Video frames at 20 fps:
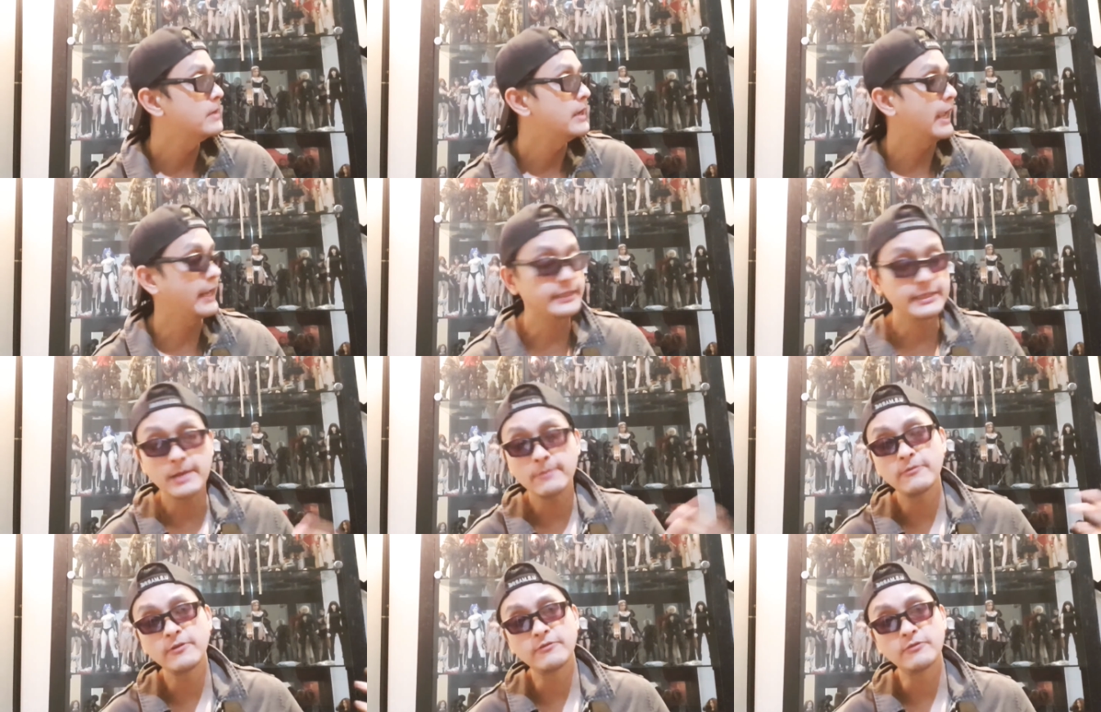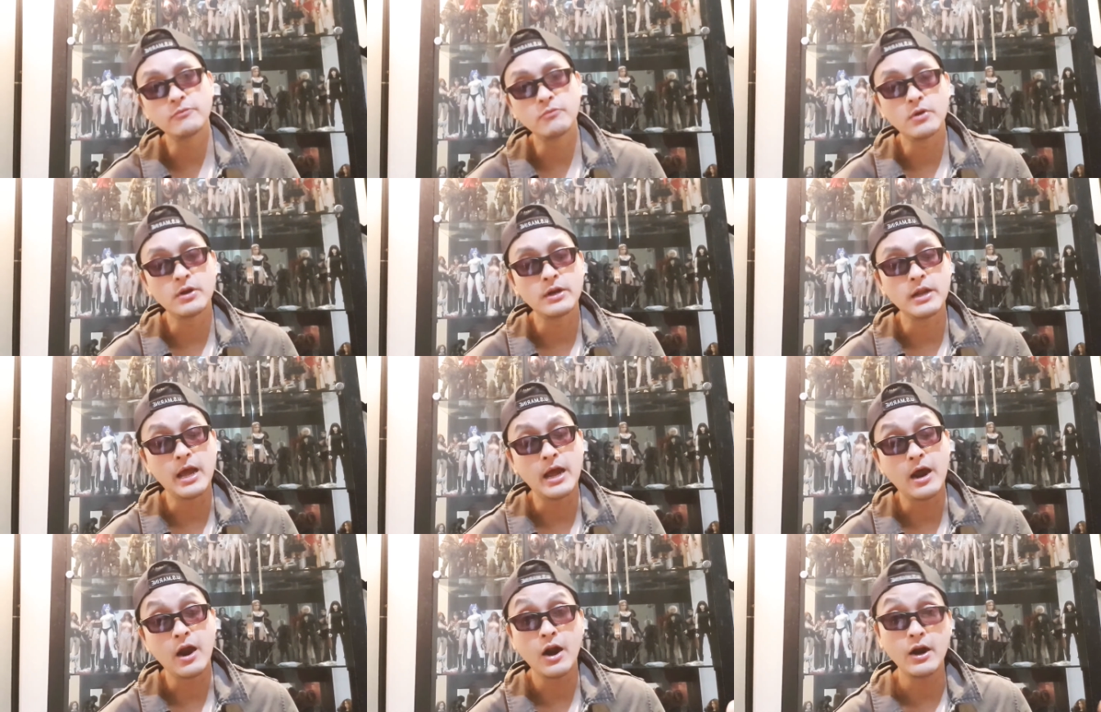except if you want
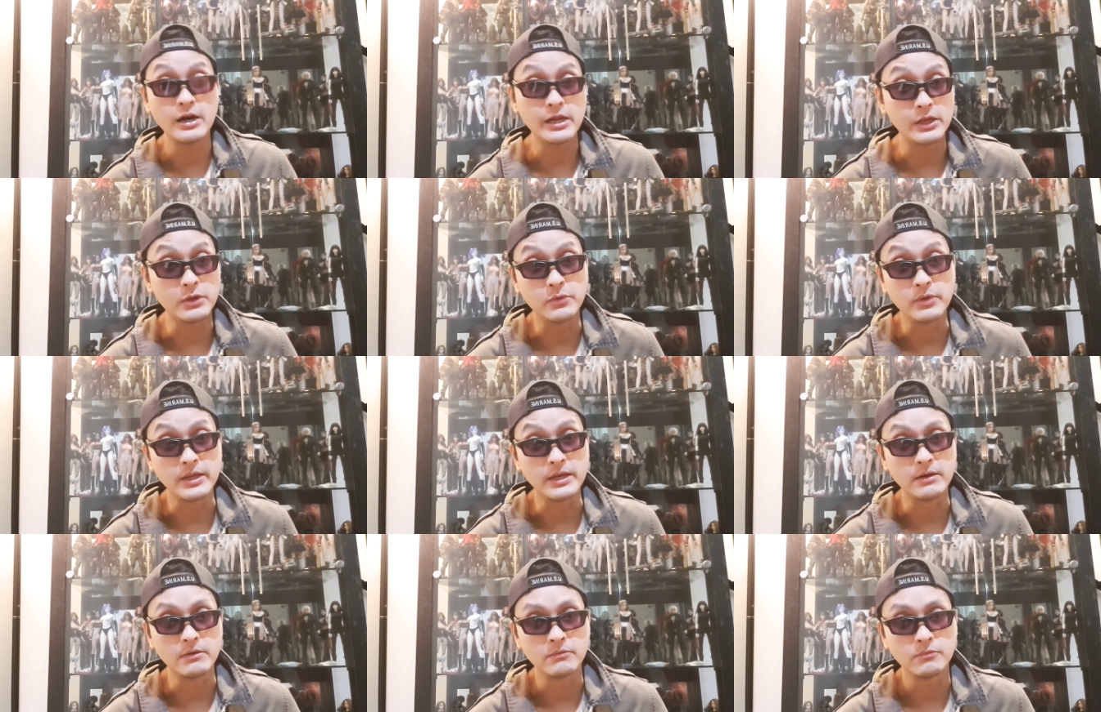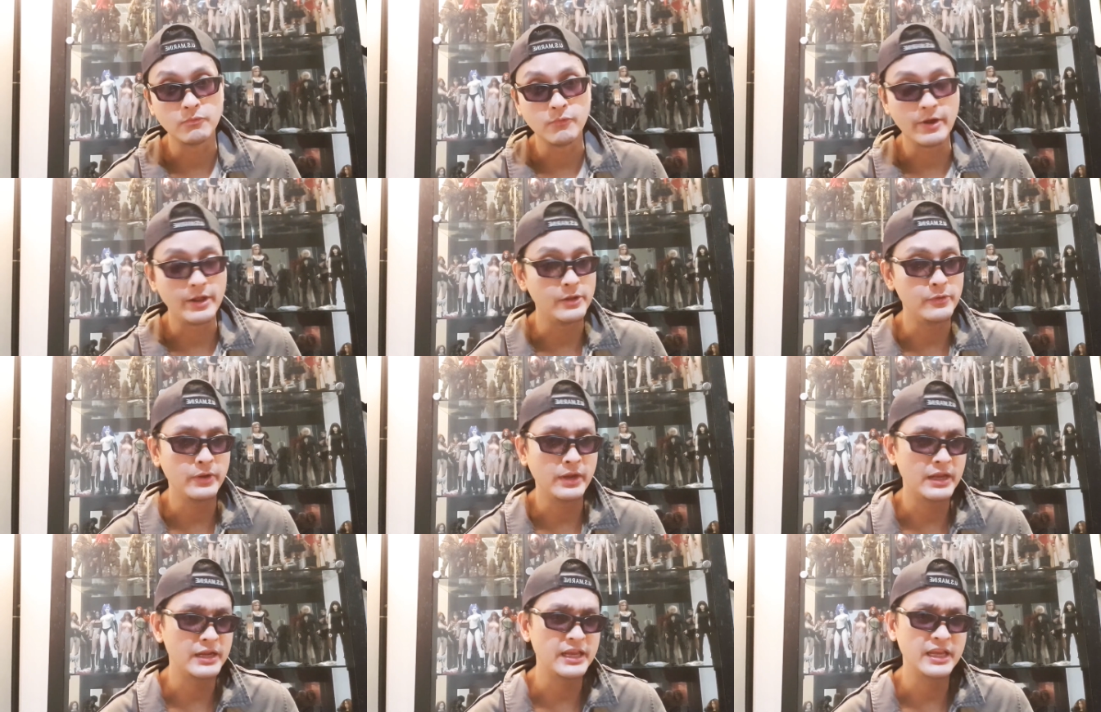a Harley Quinn. Well,
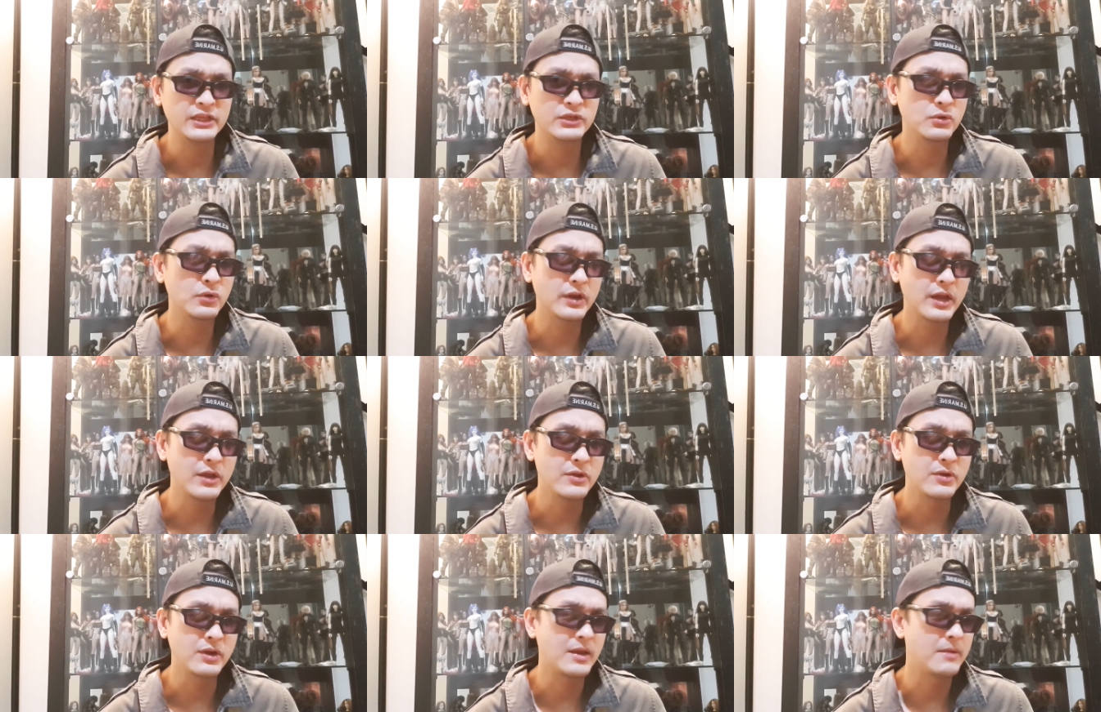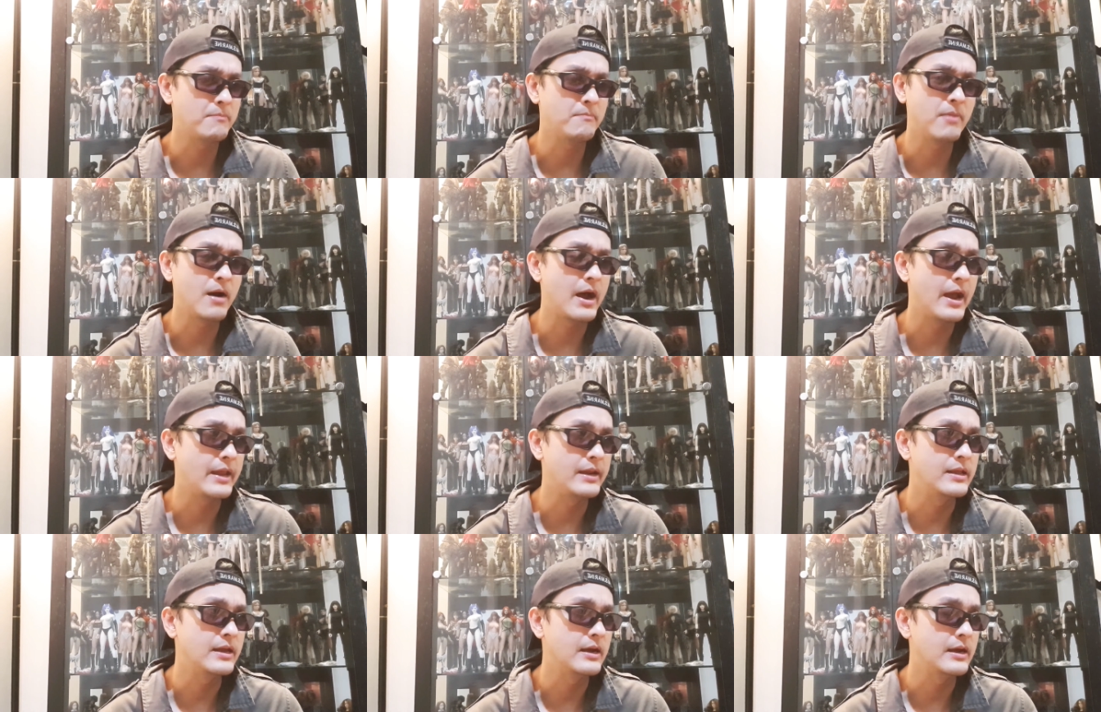you can, it's okay, you can
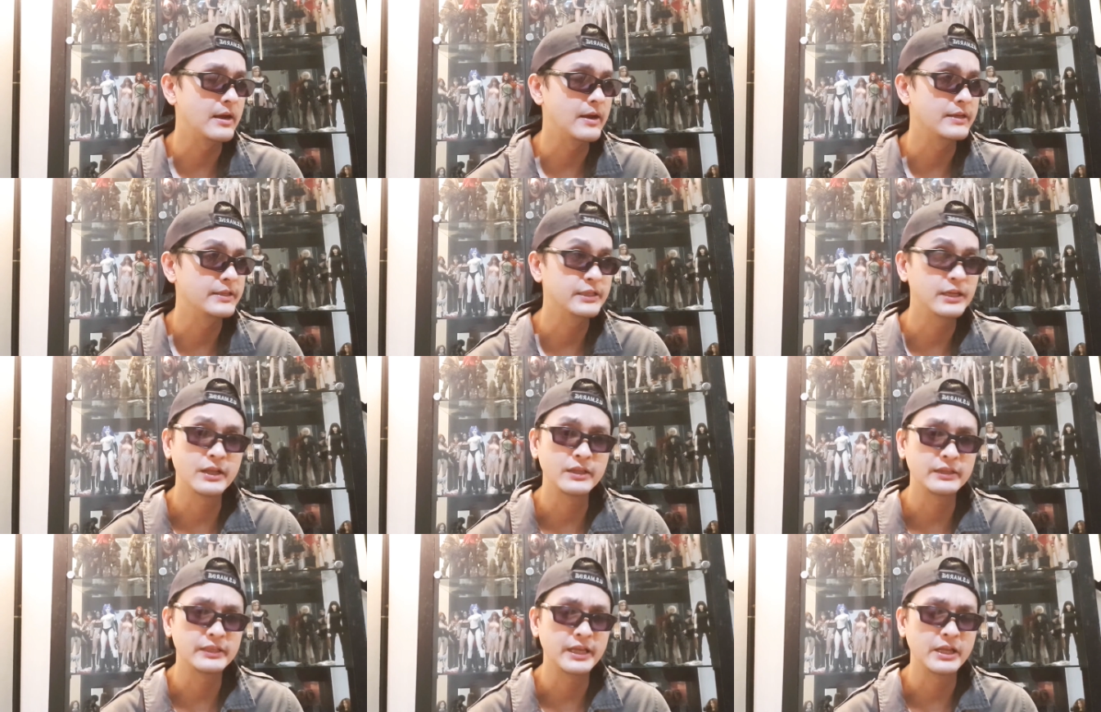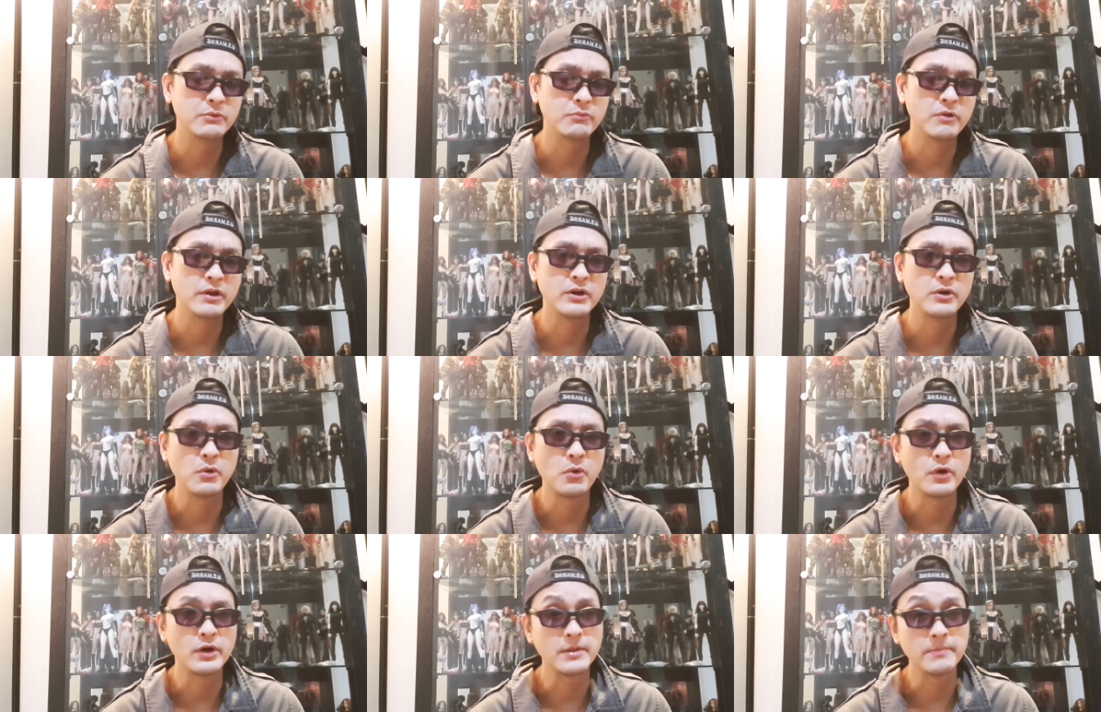buy the suntan one
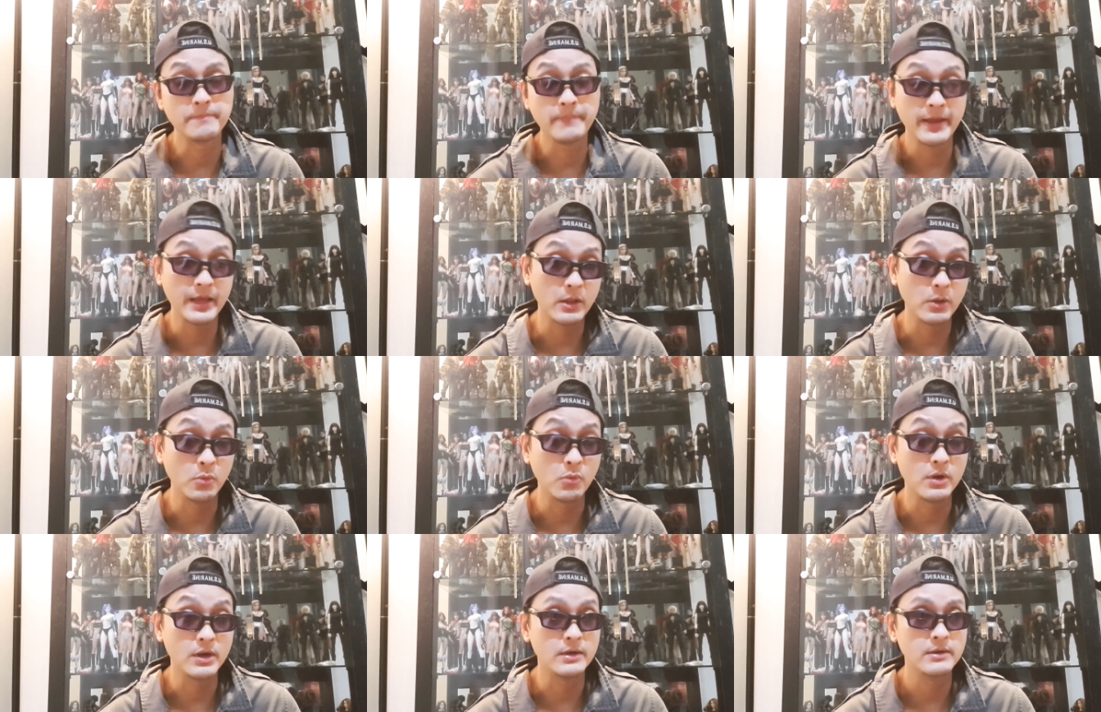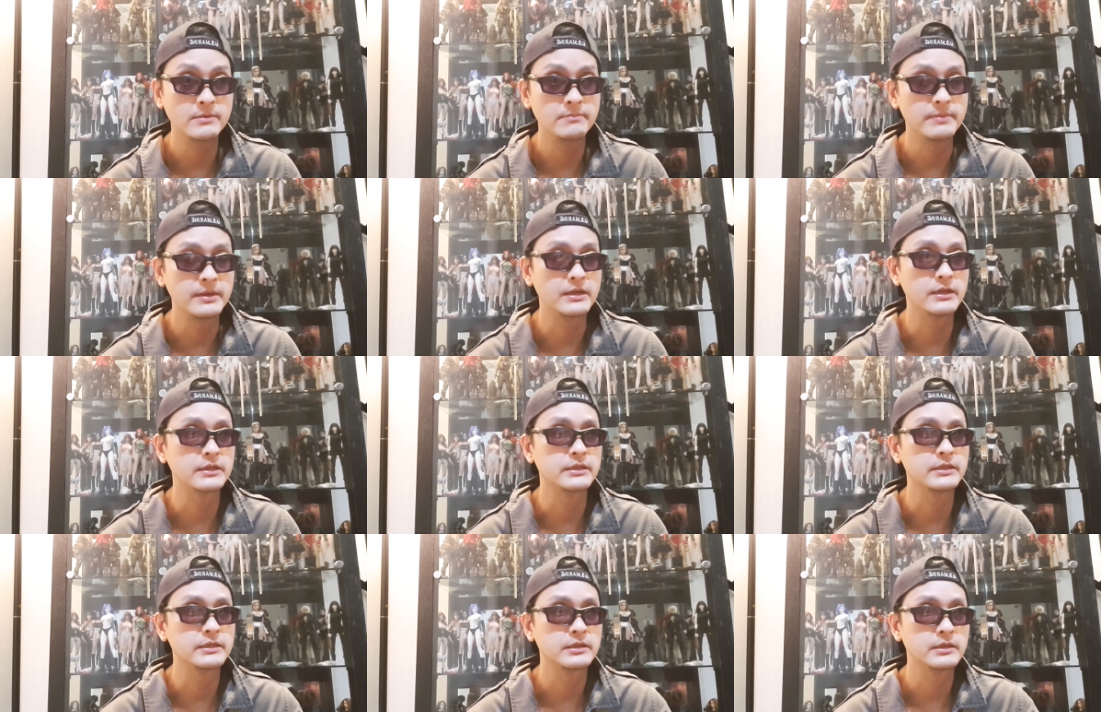or the pale one,
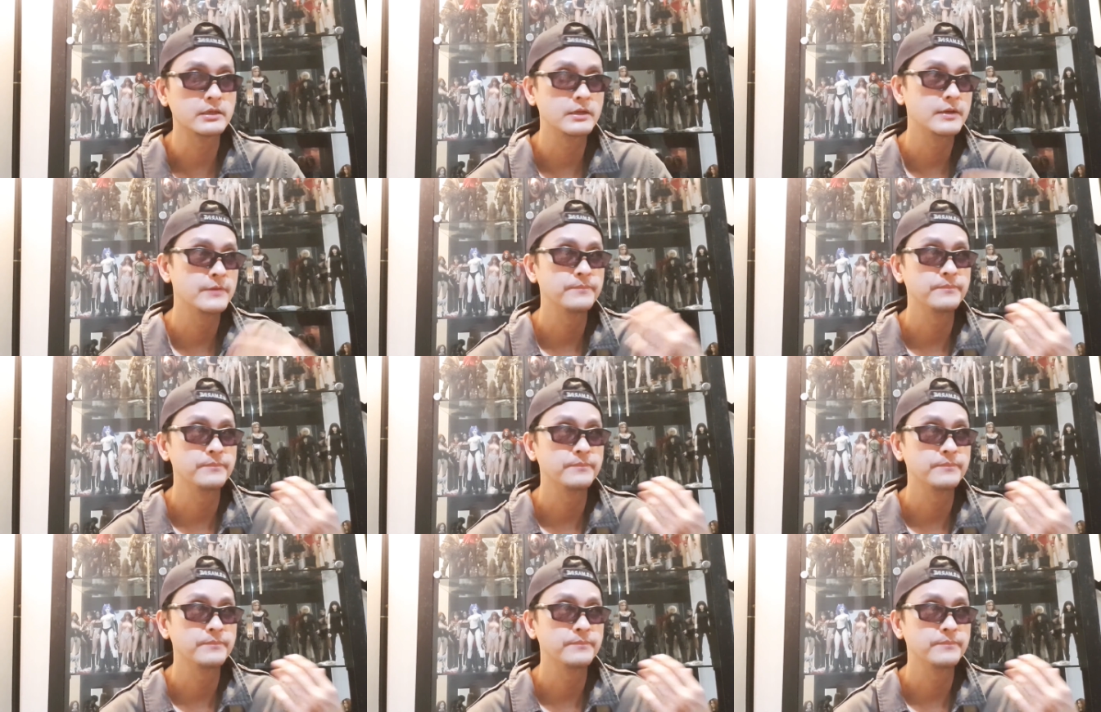because